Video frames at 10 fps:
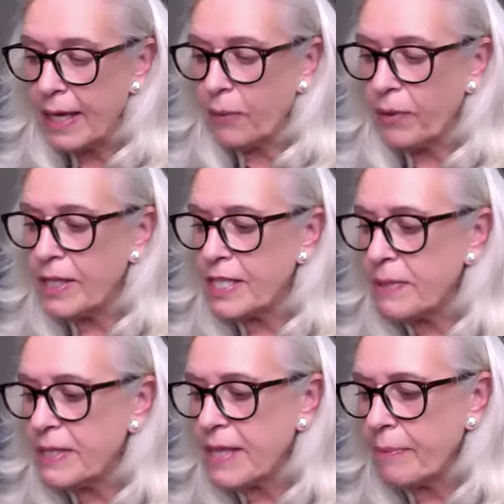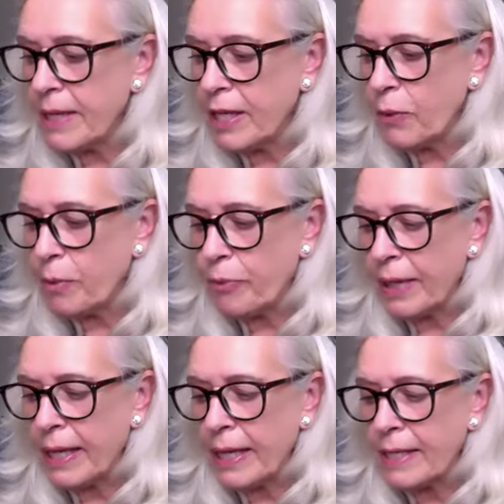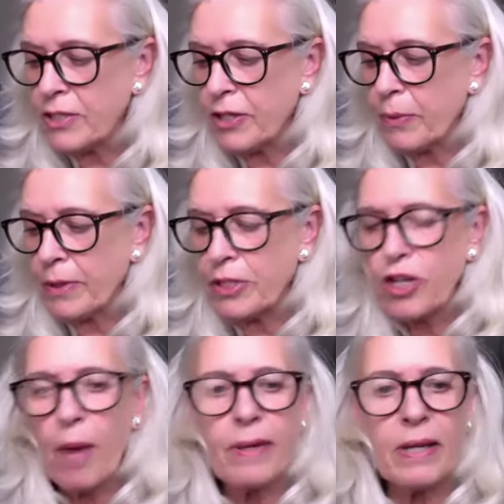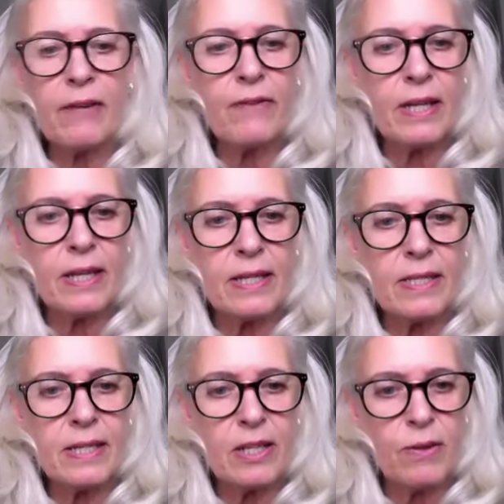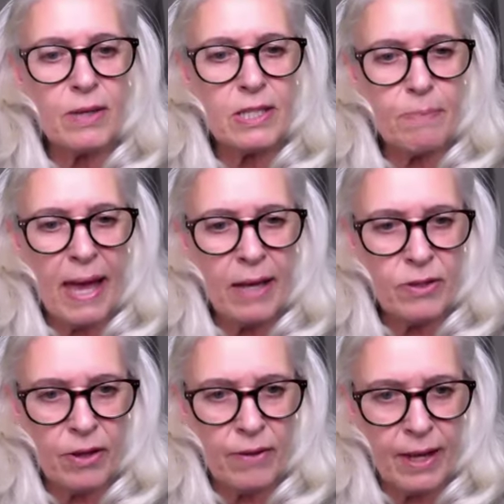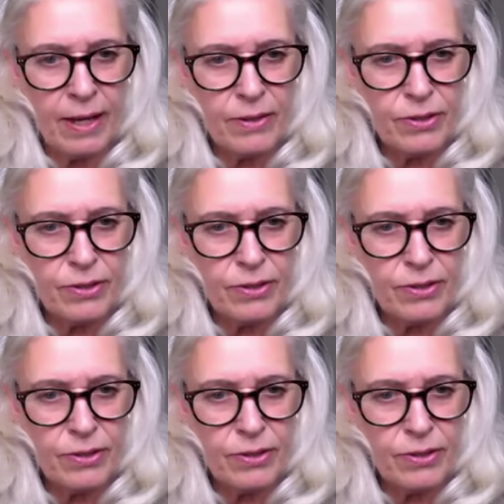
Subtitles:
Will this be something you will bringing into the workshop? And if it is, can you expand on that?